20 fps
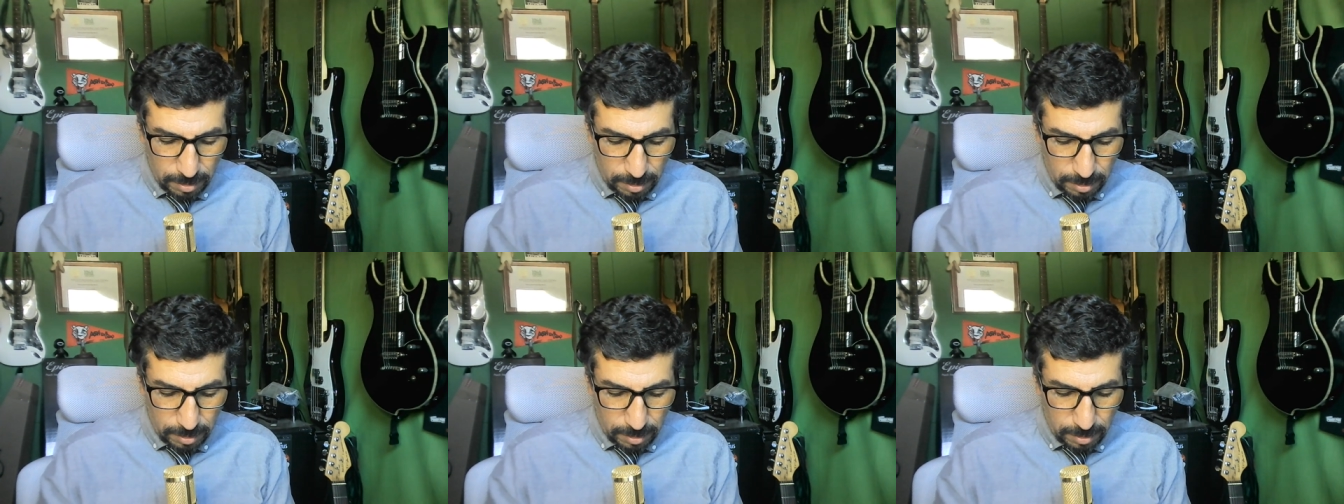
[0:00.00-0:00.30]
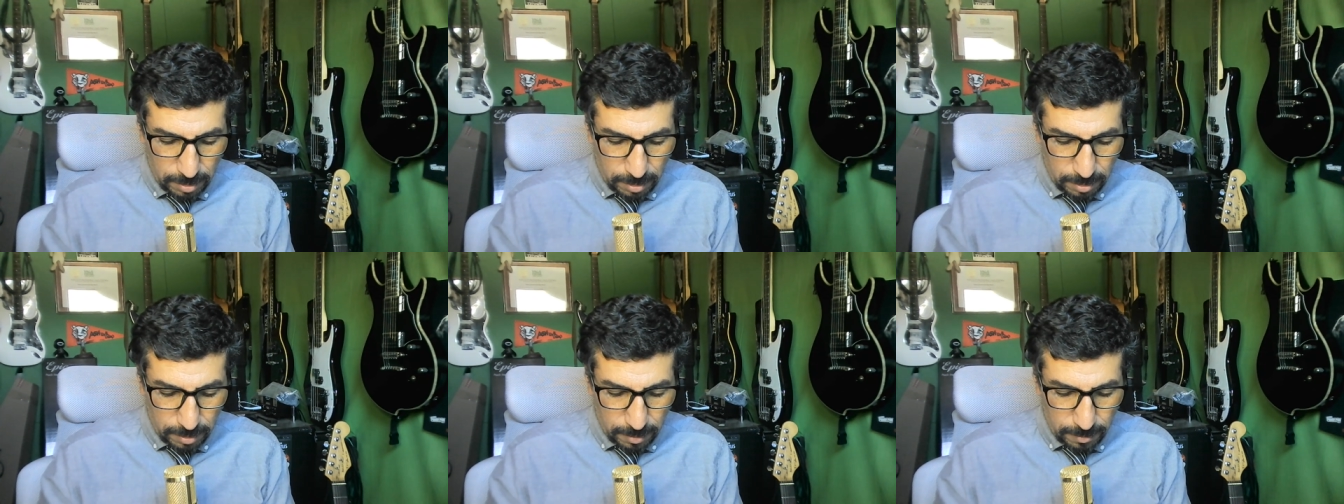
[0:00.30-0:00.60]

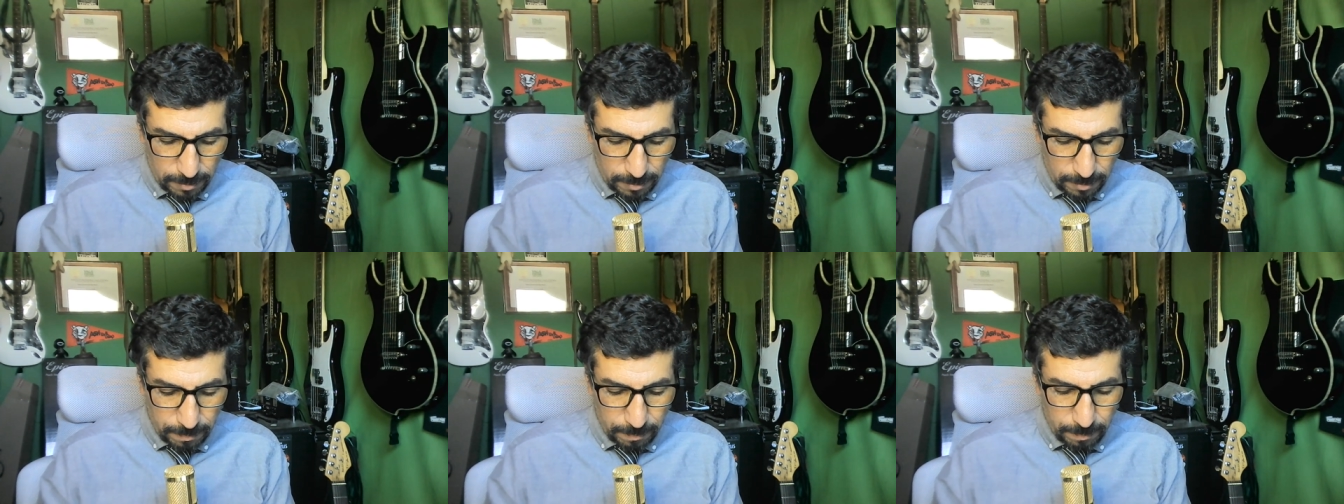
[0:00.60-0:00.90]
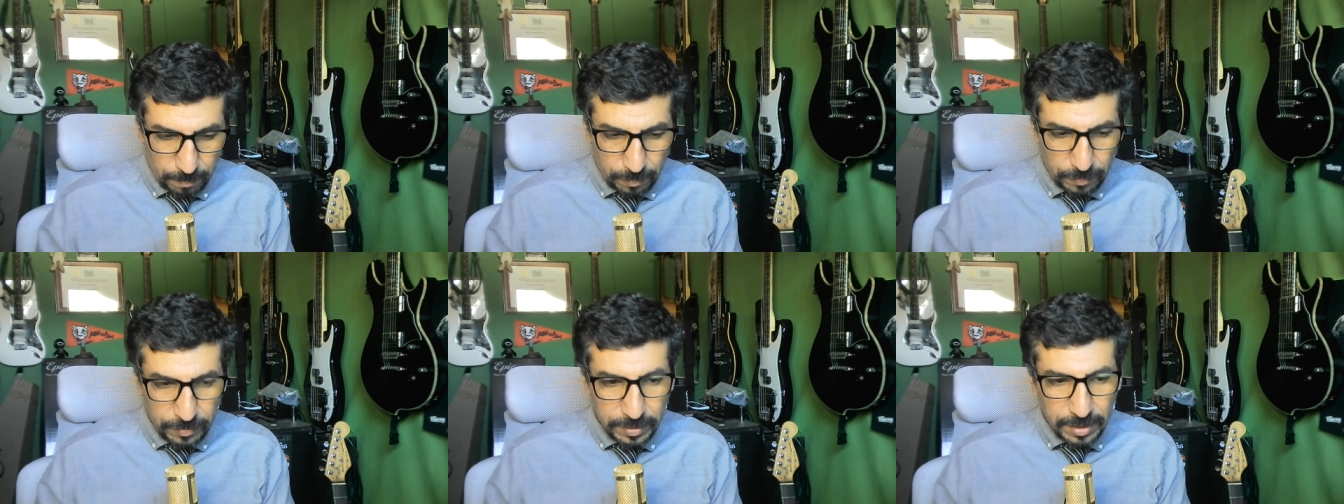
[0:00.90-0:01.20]
The
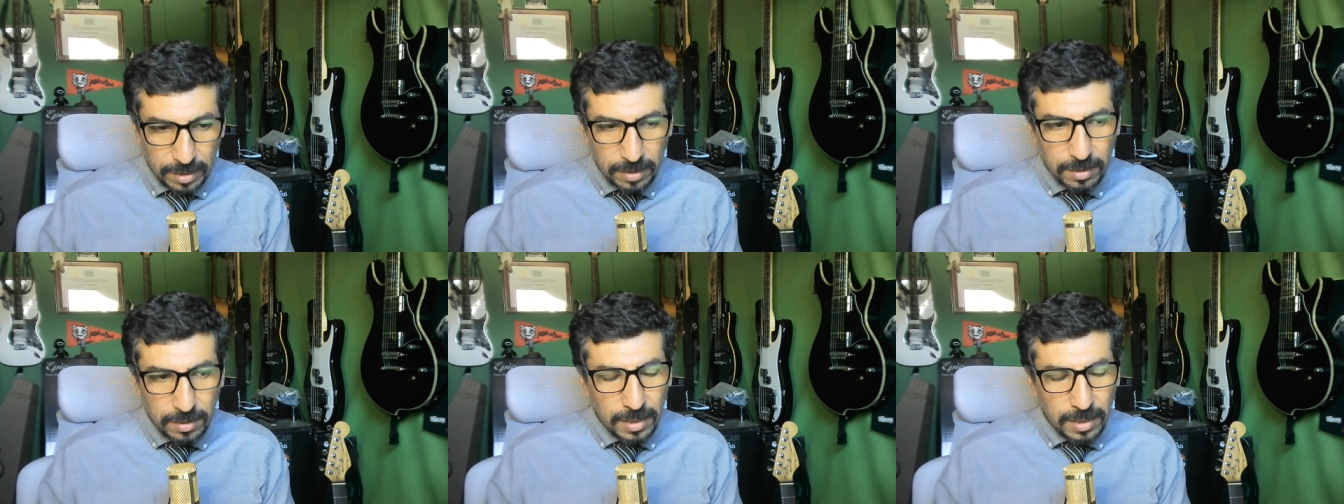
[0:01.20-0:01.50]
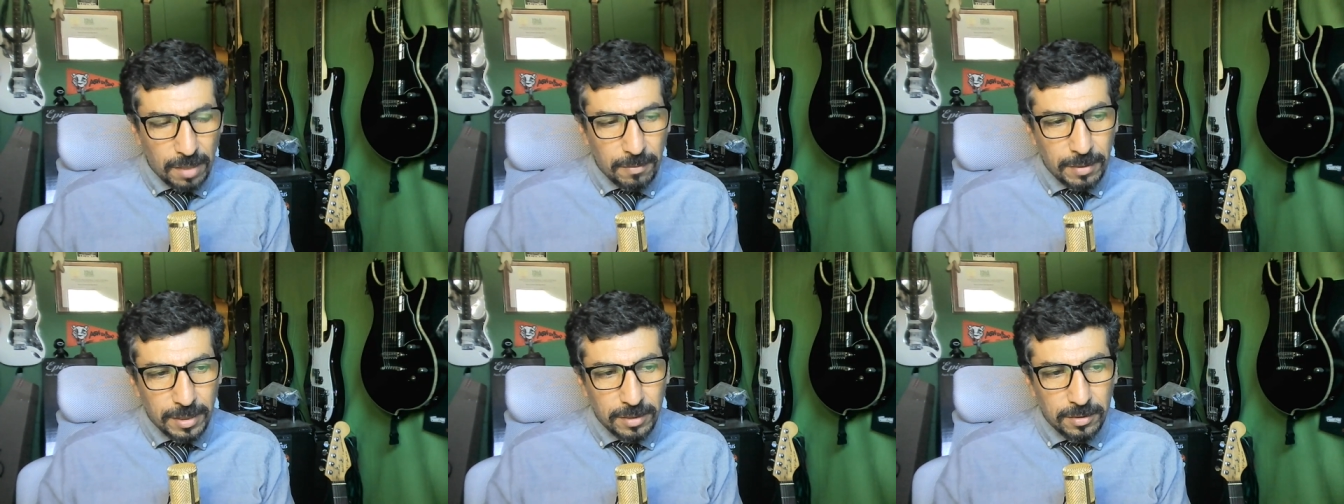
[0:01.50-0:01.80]

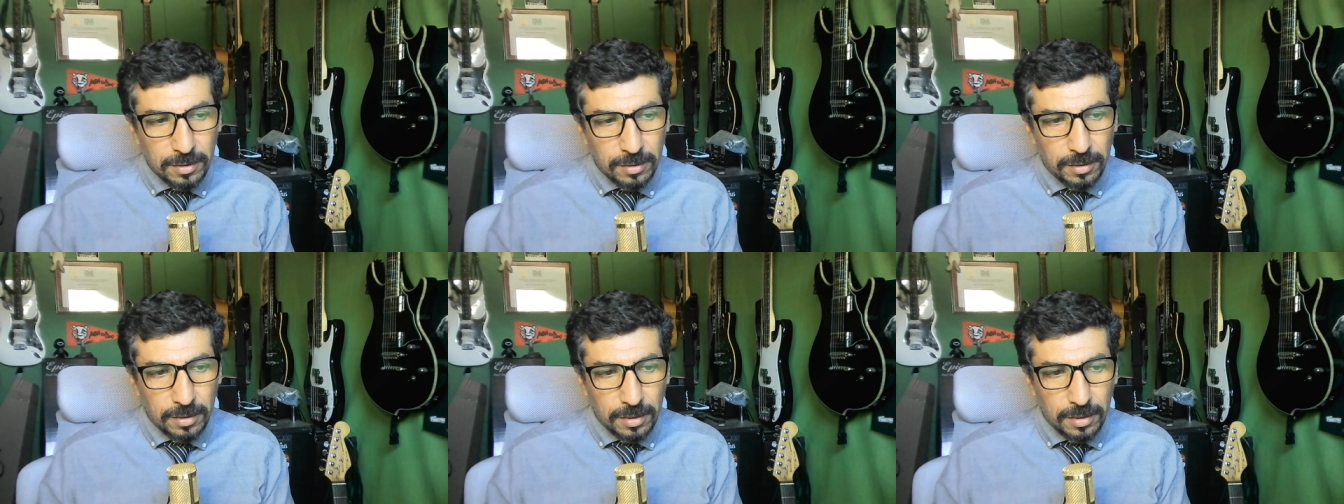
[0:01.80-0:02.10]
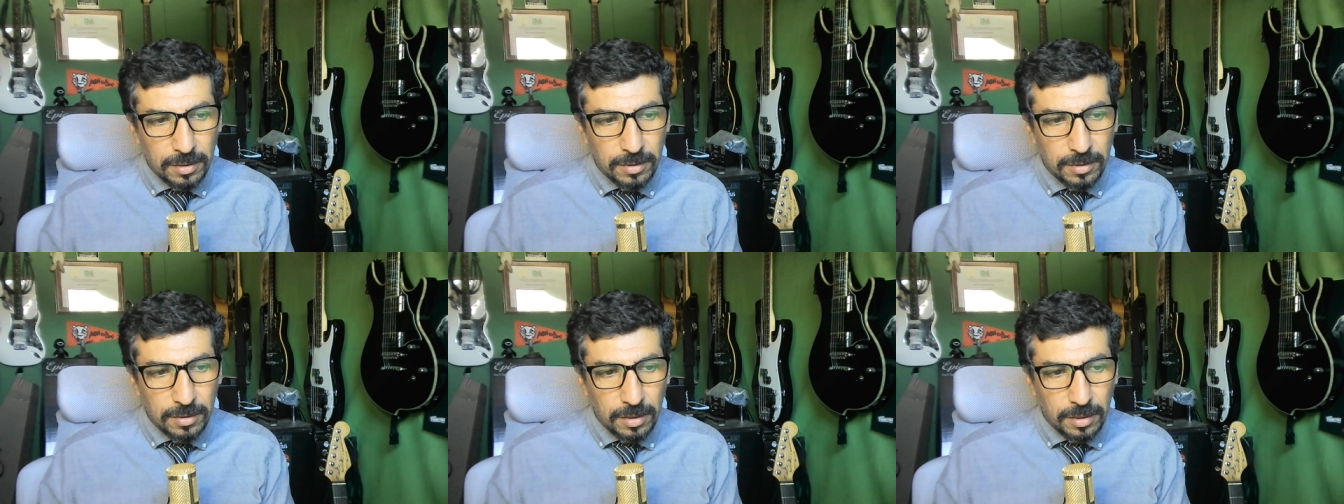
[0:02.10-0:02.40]
idea basically
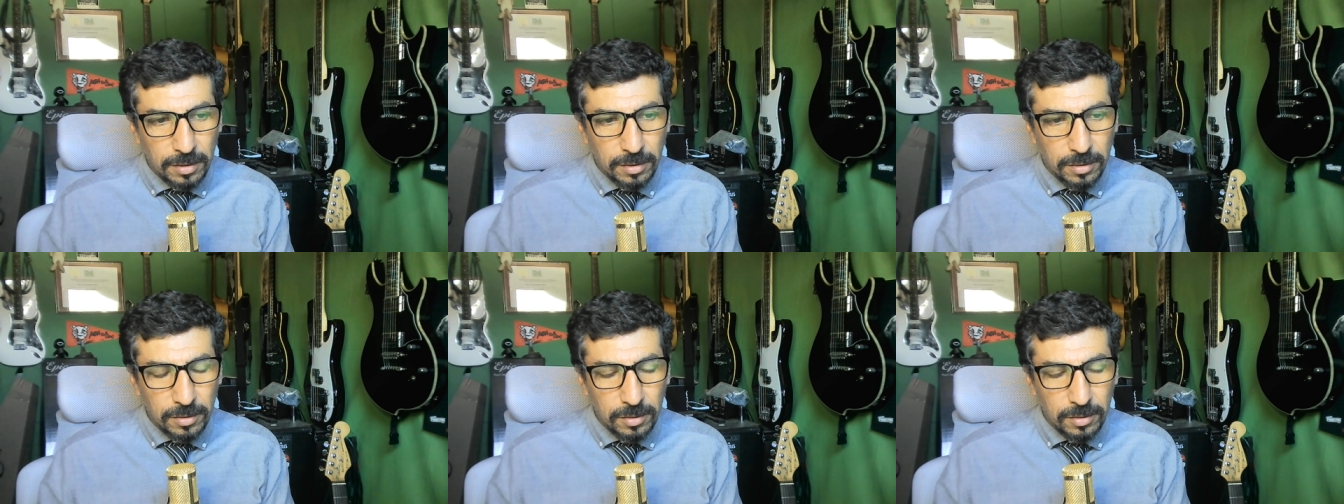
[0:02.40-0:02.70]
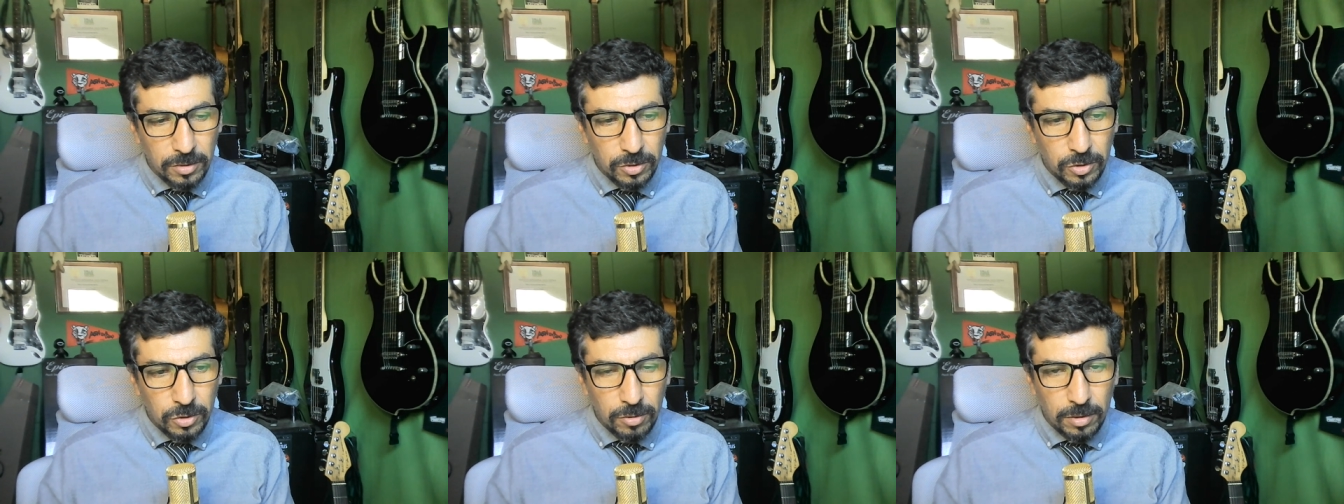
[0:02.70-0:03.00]
is like
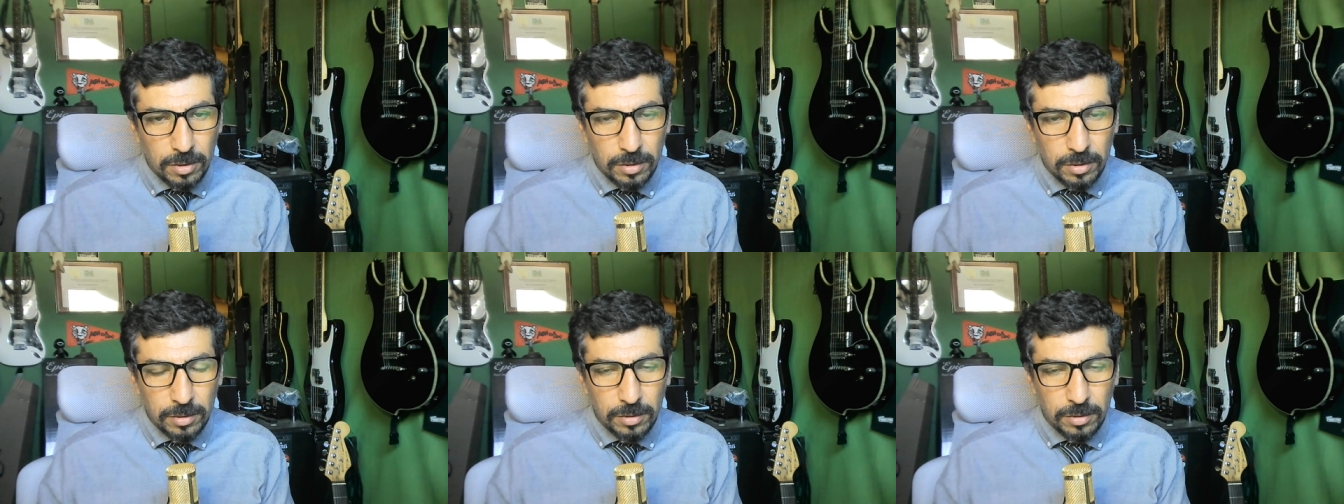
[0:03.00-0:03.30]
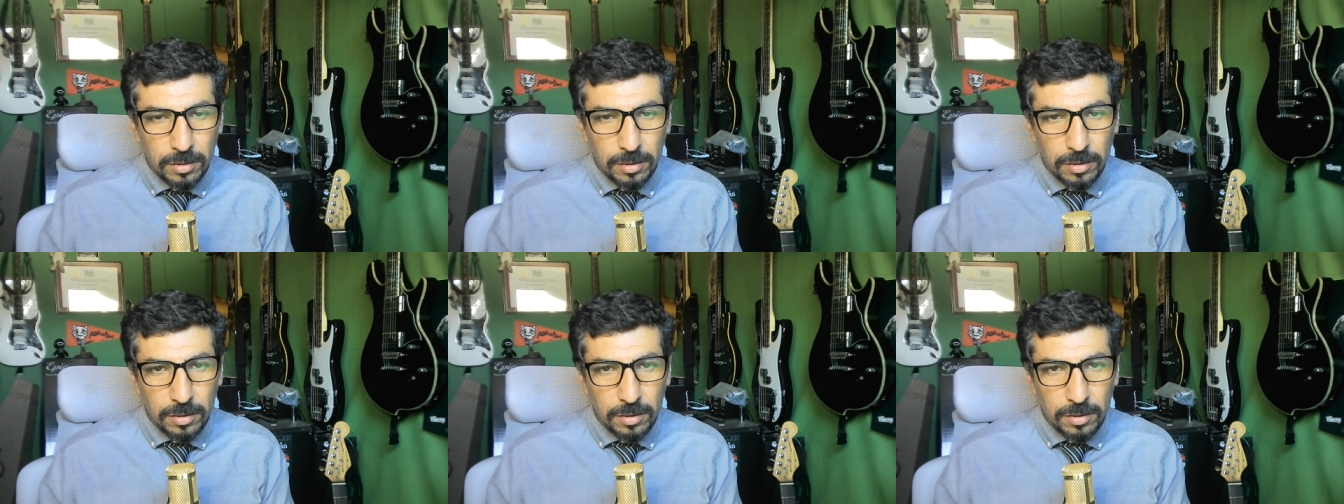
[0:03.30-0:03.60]
you learn